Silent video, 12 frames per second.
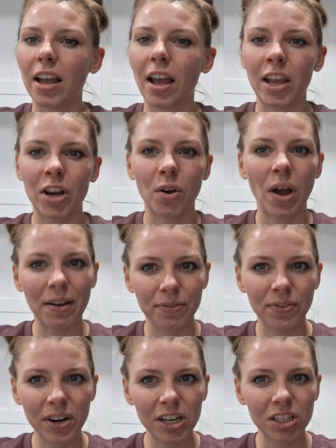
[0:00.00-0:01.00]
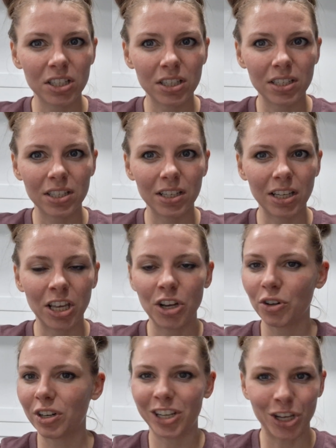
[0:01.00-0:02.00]
you know, at first
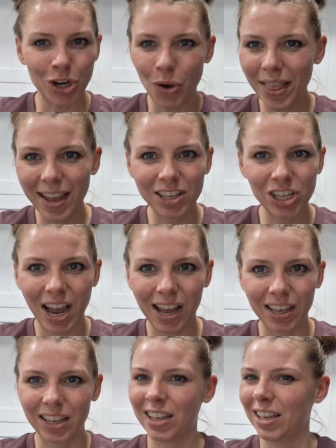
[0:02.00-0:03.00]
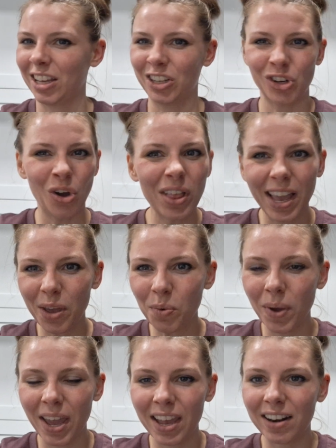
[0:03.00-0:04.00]
you don't like Jack, you don't like
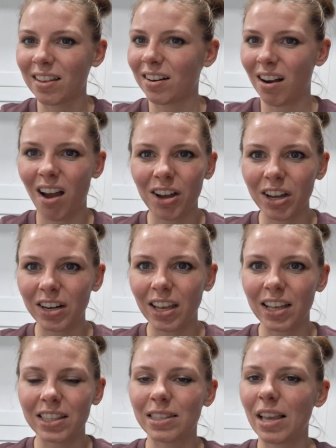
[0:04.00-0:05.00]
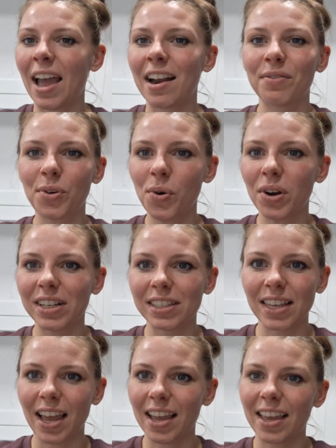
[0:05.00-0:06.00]
Wade, they're not good kids. And of course,
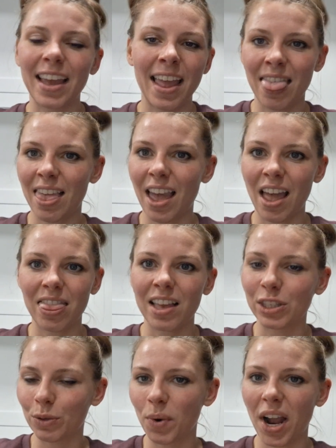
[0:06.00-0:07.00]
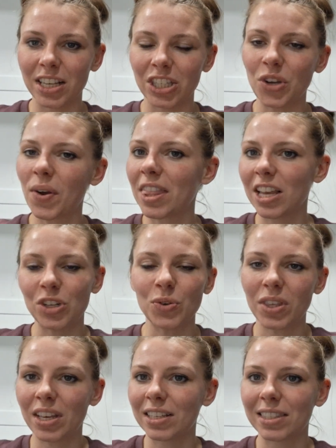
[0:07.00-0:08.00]
like, in the end, they surprise you and they do
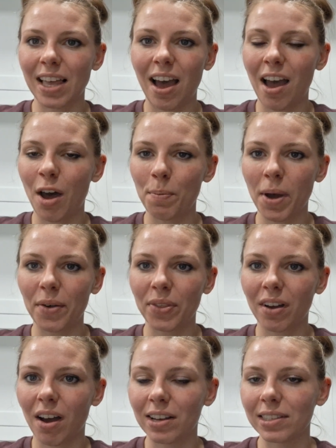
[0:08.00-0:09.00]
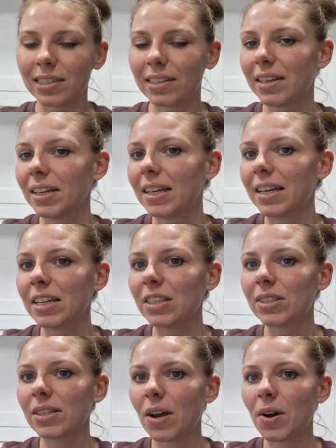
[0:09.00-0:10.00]
things that help out the cause.
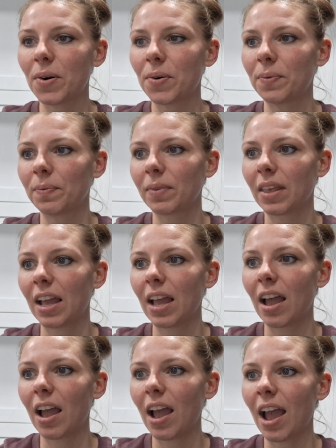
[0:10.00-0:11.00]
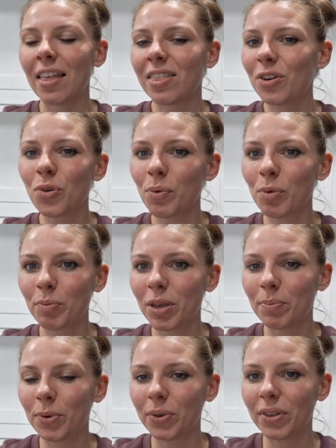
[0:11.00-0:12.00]
So, and they're normal
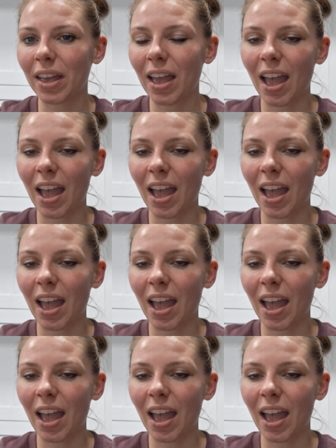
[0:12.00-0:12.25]
people.